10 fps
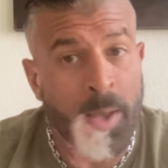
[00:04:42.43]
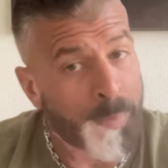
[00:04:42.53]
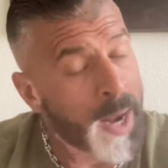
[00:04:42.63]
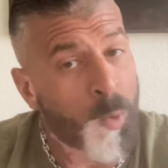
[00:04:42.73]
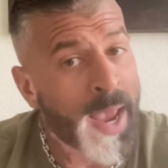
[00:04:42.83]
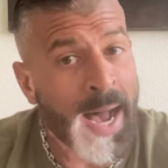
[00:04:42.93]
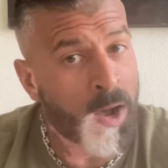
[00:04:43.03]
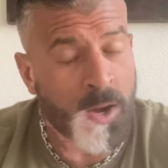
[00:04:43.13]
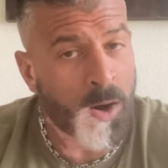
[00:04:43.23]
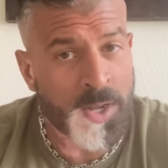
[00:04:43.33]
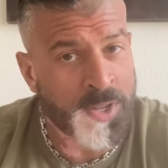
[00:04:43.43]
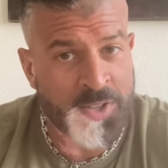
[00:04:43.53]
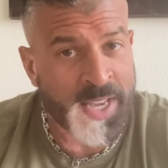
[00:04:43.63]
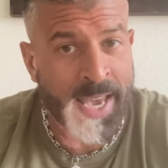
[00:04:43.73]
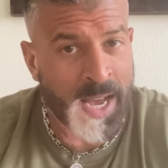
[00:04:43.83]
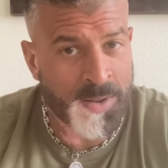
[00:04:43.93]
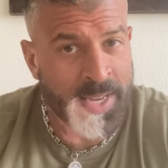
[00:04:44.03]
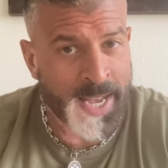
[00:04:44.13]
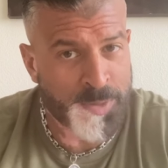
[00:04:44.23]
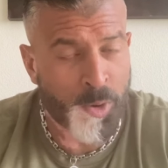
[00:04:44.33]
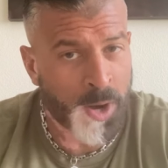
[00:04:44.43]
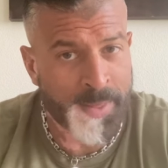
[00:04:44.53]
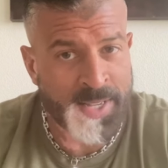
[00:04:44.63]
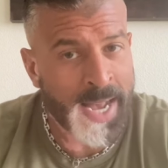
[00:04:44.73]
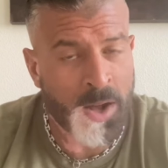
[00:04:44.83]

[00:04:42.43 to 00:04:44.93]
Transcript: By the way, alcohol doesn't count as part of this.